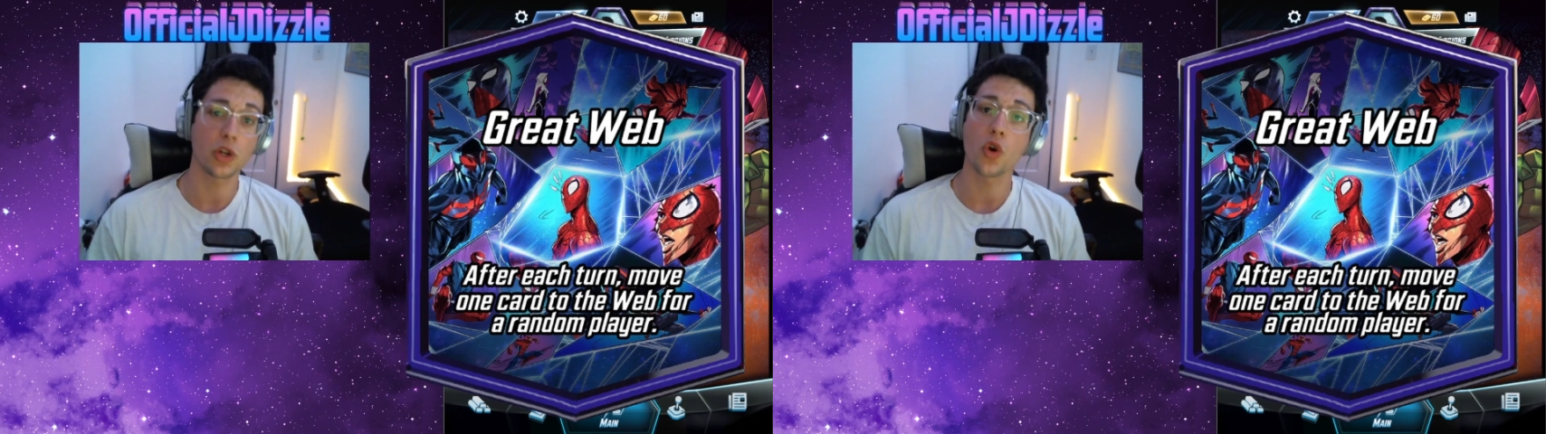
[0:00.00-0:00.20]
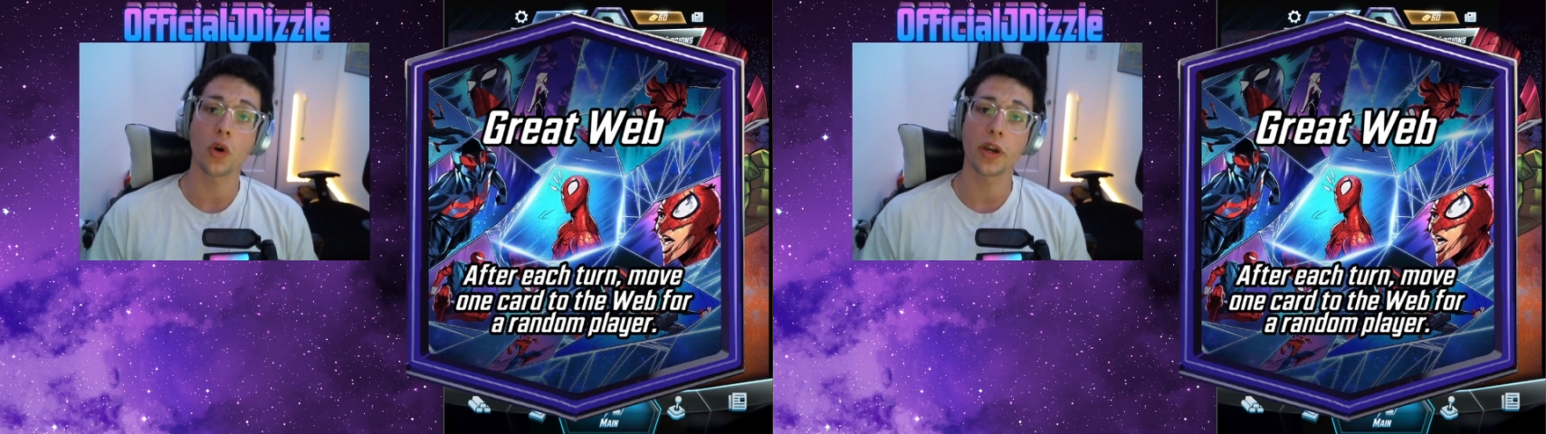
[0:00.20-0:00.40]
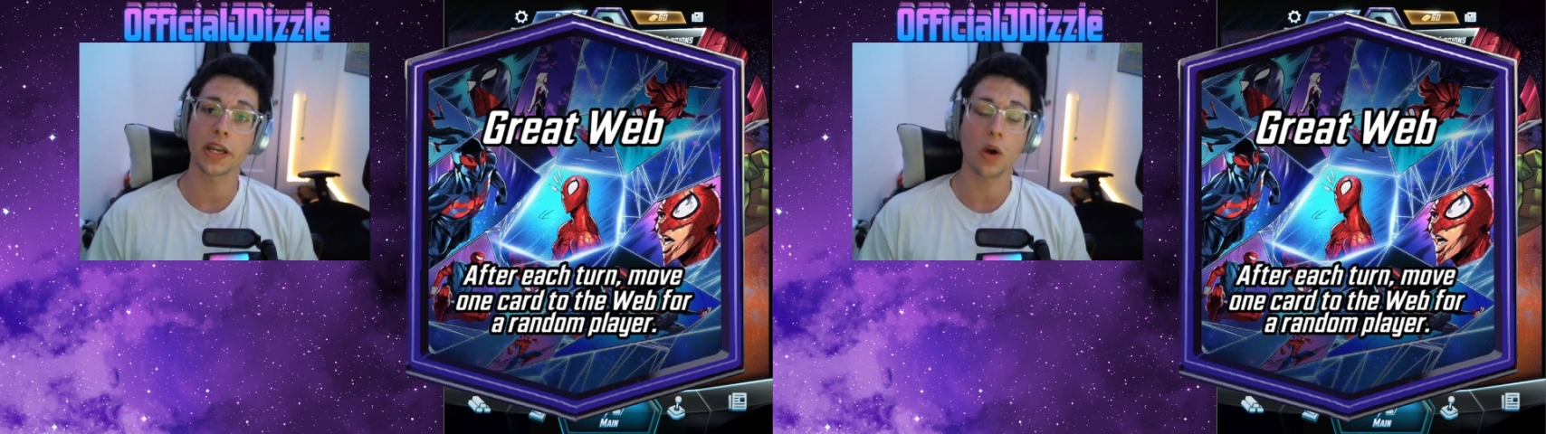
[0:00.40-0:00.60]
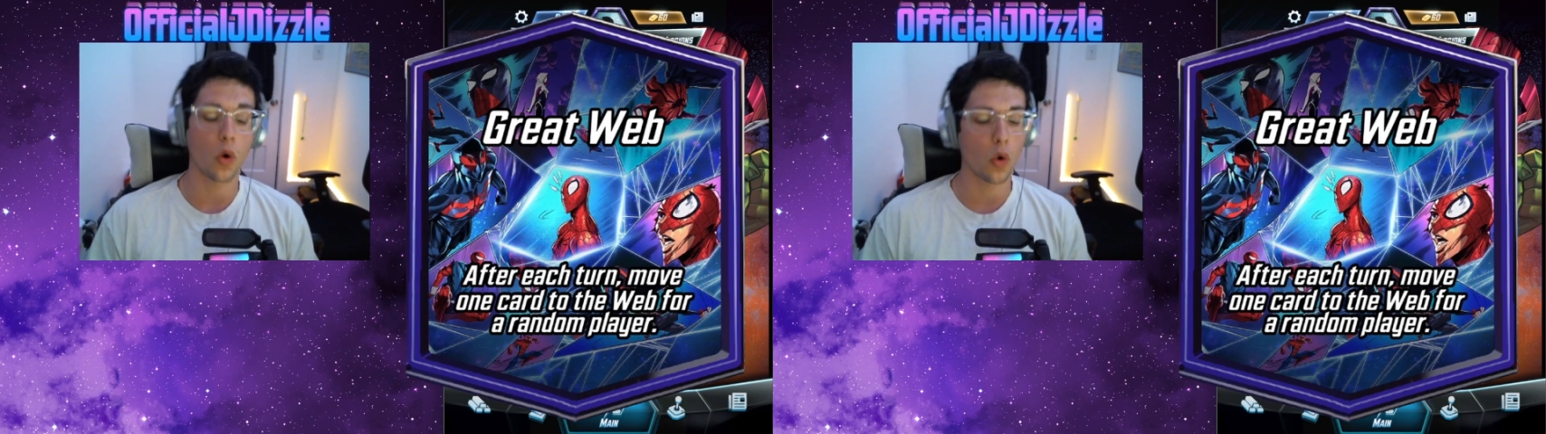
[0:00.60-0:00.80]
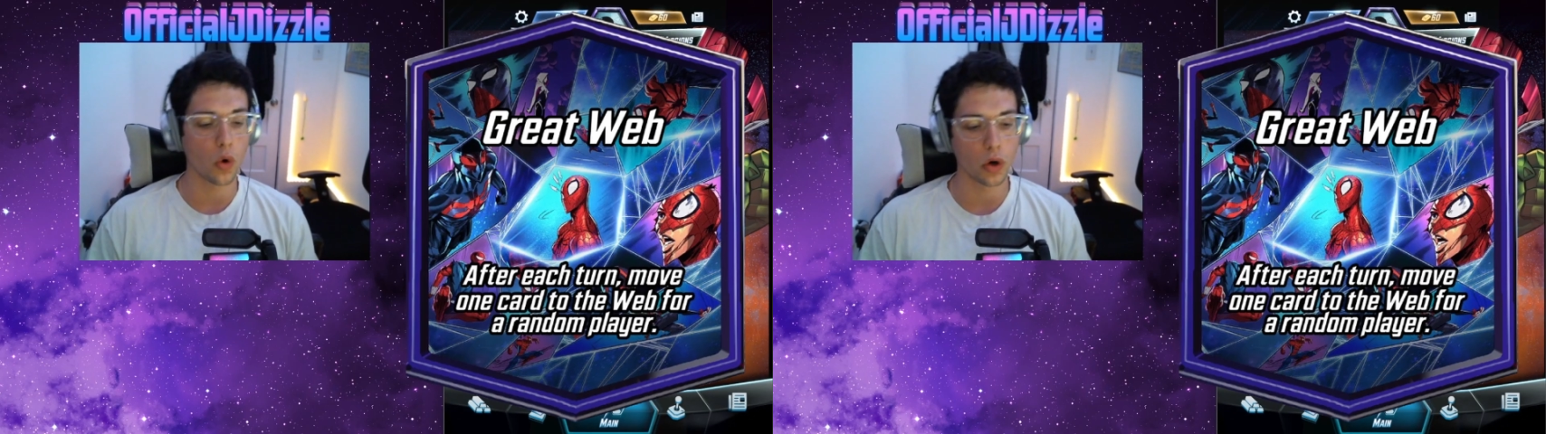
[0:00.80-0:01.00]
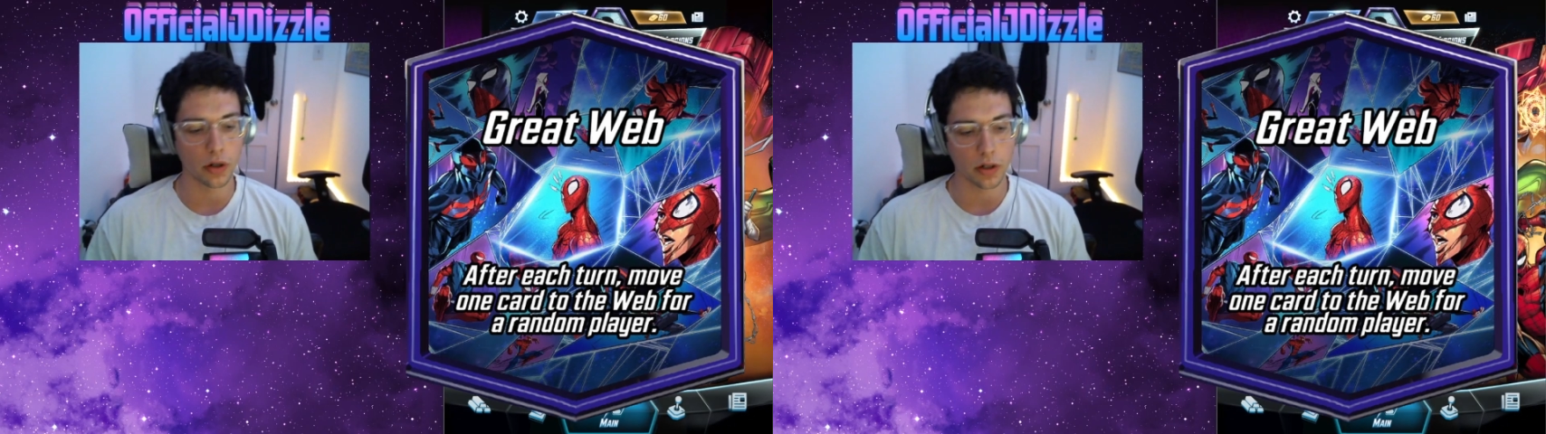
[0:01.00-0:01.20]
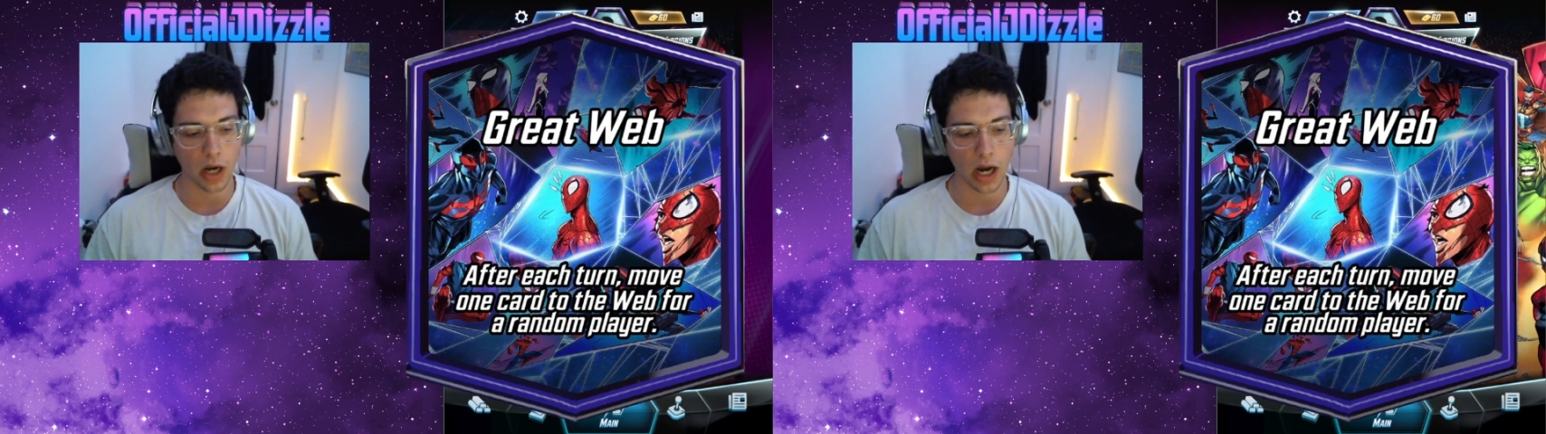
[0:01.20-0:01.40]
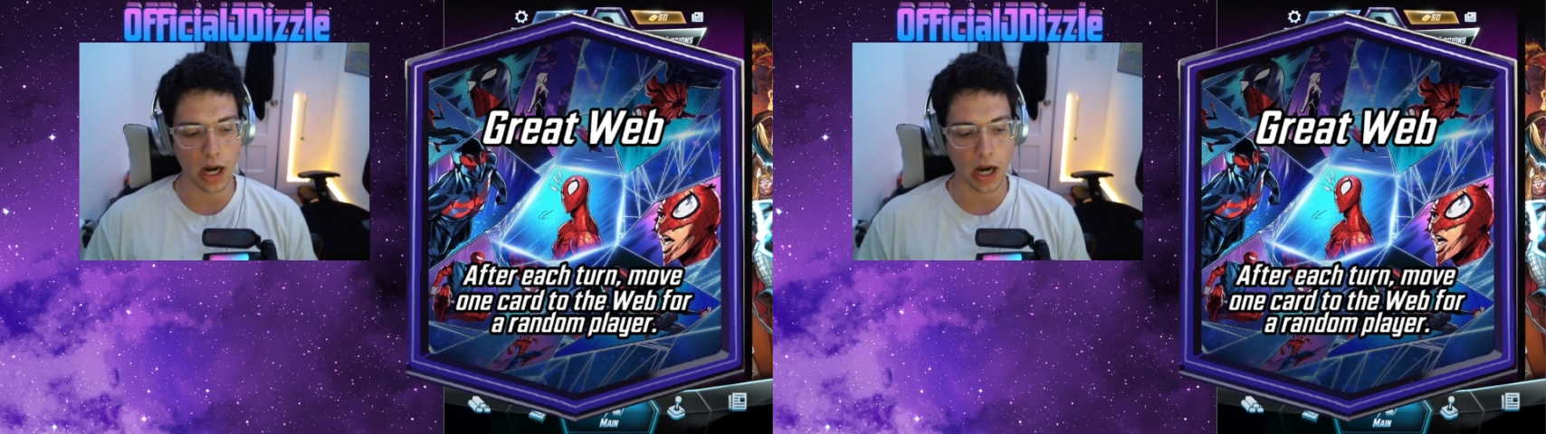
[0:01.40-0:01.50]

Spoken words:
annoying or